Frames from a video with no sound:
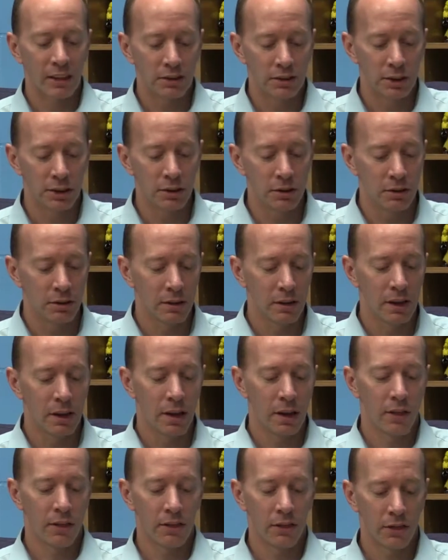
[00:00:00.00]
two,
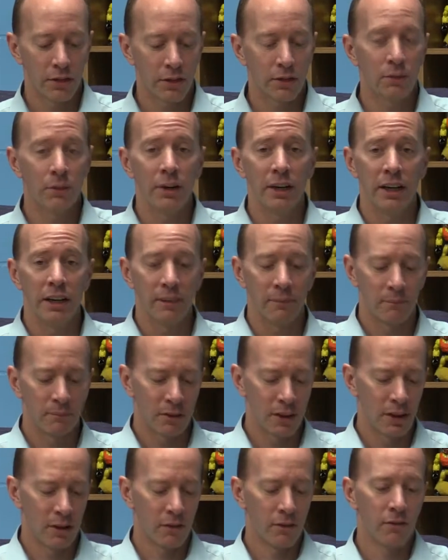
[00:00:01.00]
three,
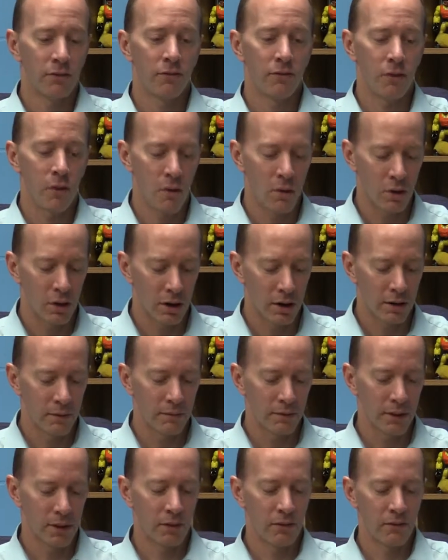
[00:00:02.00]
four,
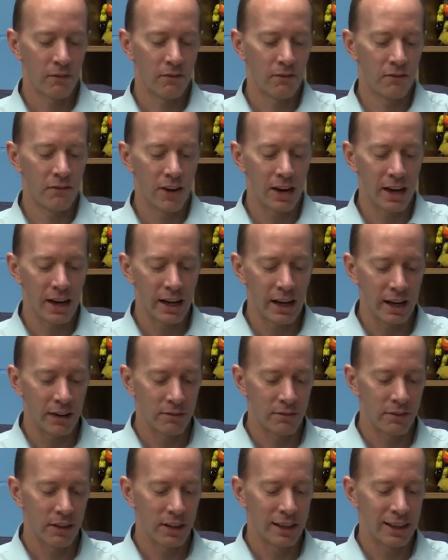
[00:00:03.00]

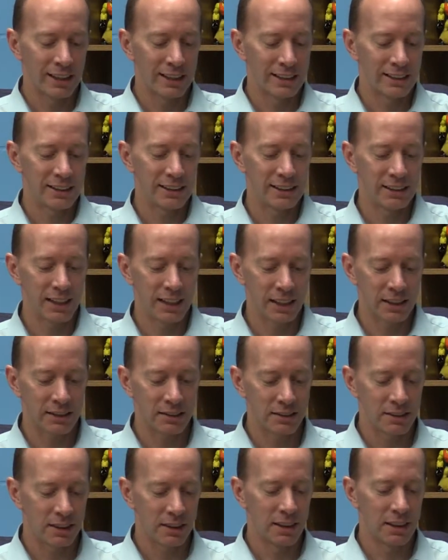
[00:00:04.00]
five,
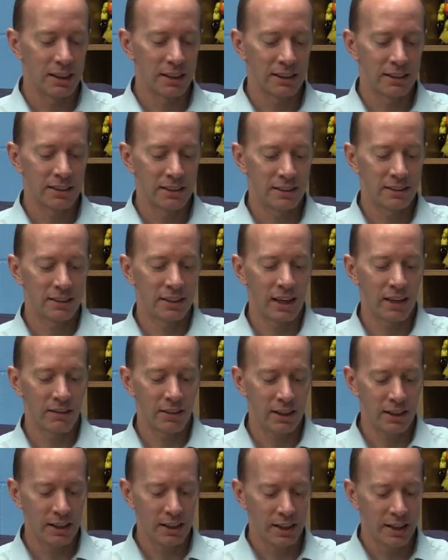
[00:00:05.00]
six,
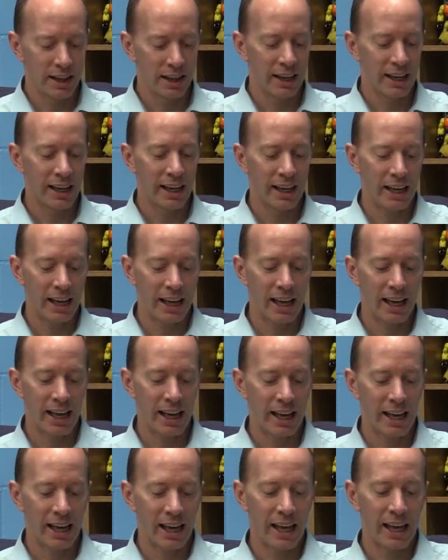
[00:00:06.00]
seven,
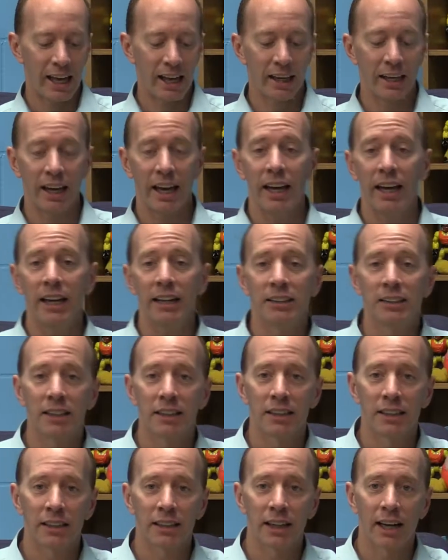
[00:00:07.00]
and eight
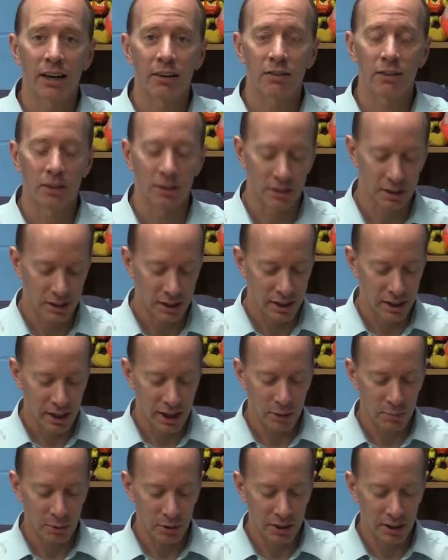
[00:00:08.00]
counters.
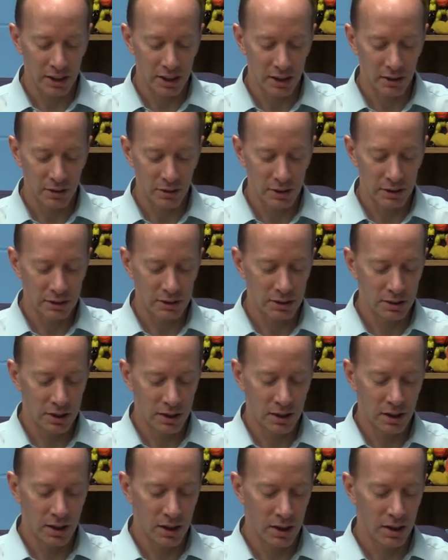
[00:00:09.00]
I put the other ones
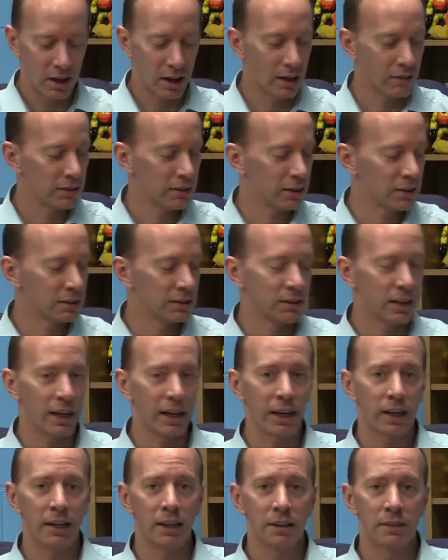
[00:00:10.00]
off to the
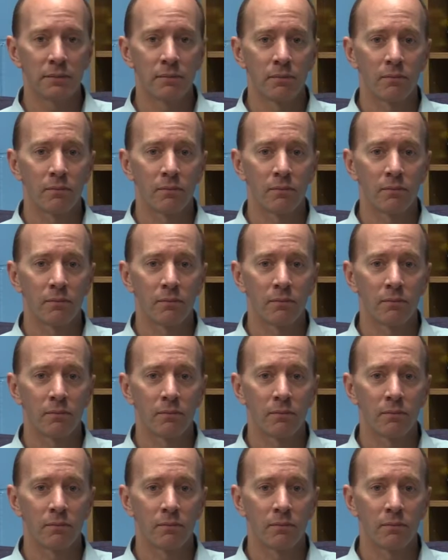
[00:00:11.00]
side